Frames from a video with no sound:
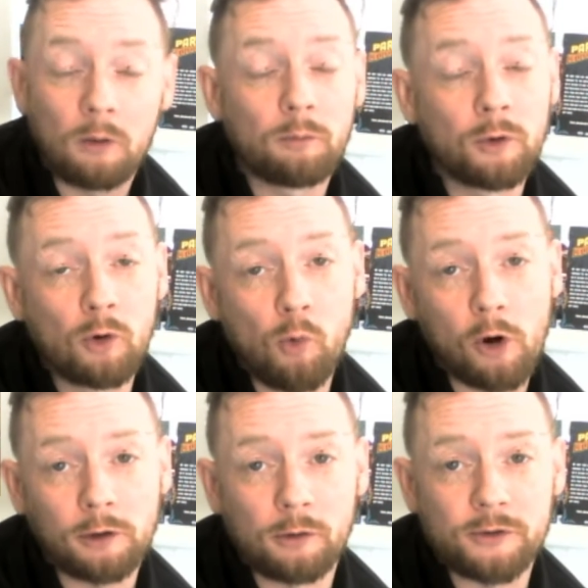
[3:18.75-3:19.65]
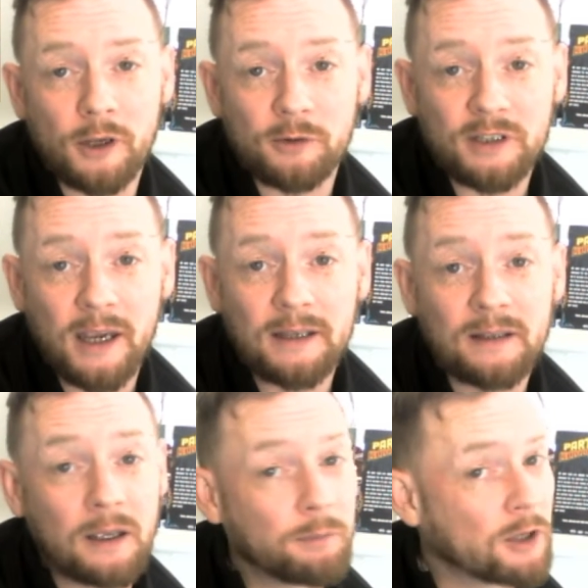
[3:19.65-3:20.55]
We know Wardlow's outside,
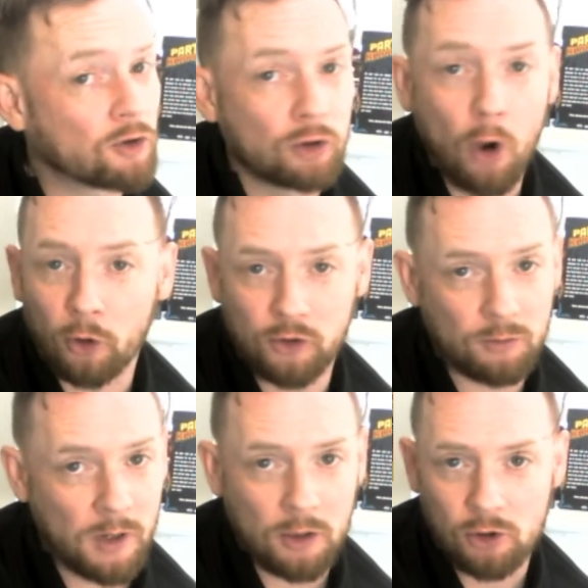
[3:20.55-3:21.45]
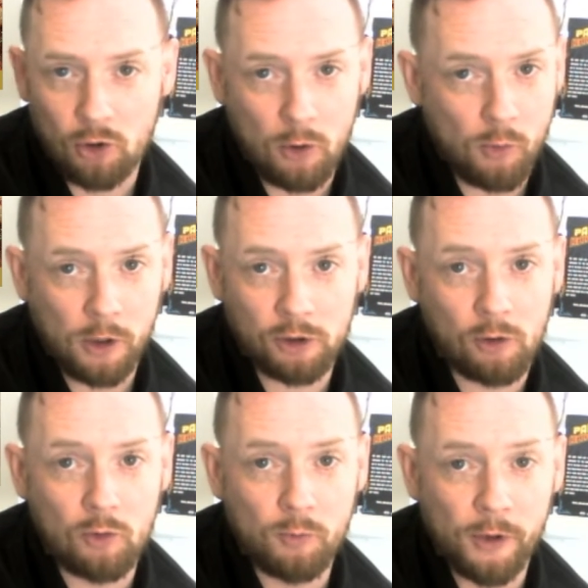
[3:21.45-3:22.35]
but he's got to make short work of
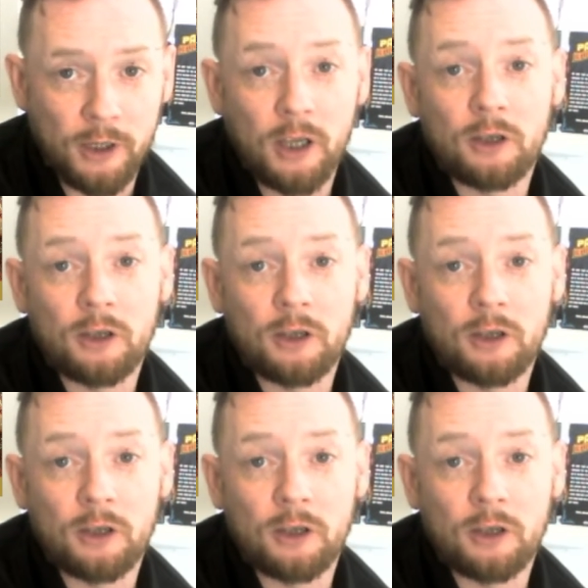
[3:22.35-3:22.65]
Jungle Boy.